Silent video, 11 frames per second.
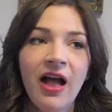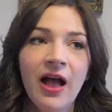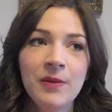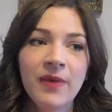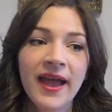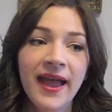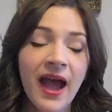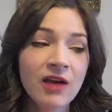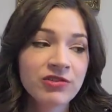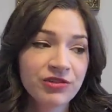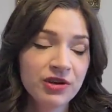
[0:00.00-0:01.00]
I
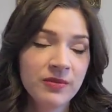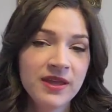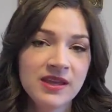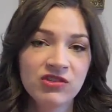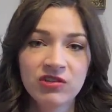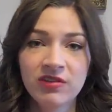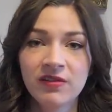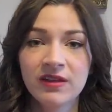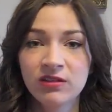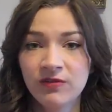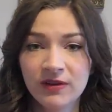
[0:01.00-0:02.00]
have started making just like
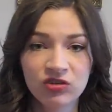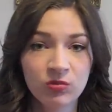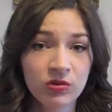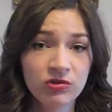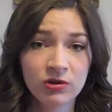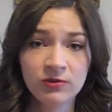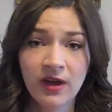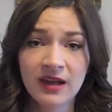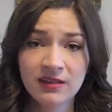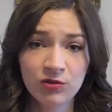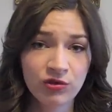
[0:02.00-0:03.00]
lots of vegetable stir
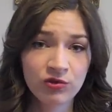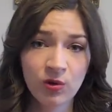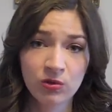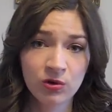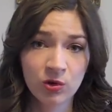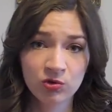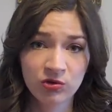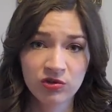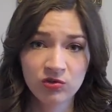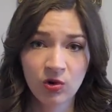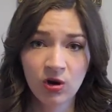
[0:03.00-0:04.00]
fries. I'll just go to the grocery
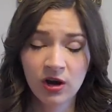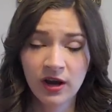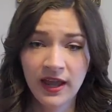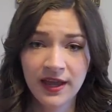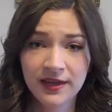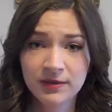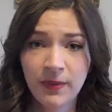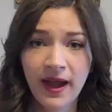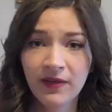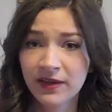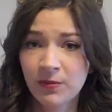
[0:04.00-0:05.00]
store and
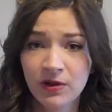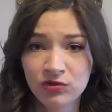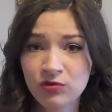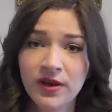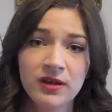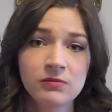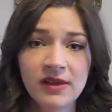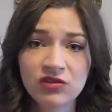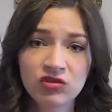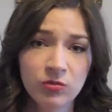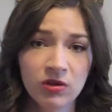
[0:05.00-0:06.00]
buy like a bunch of random
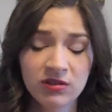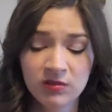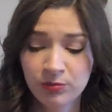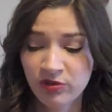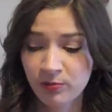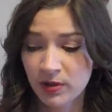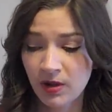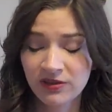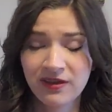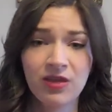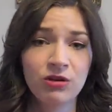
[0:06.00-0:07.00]
vegetables and just put them
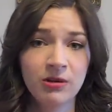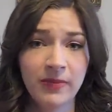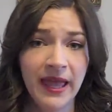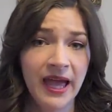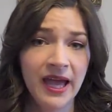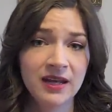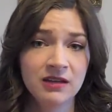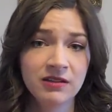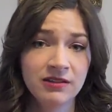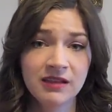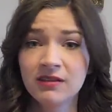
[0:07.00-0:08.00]
all together in a pan
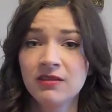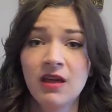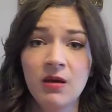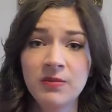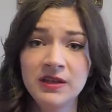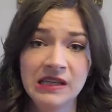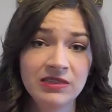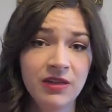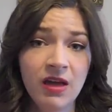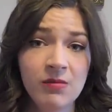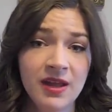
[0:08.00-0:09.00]
and season them and
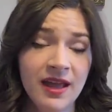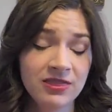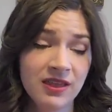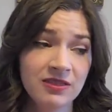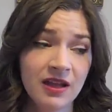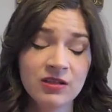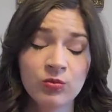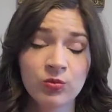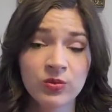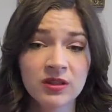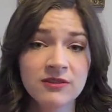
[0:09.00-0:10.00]
eat them, and I think that's
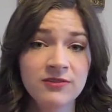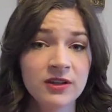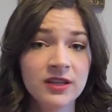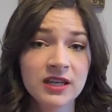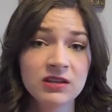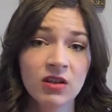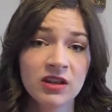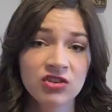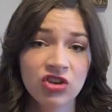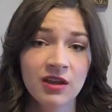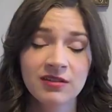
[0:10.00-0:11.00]
really filling and
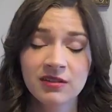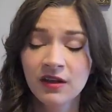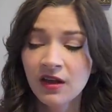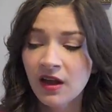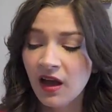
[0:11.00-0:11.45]
delicious.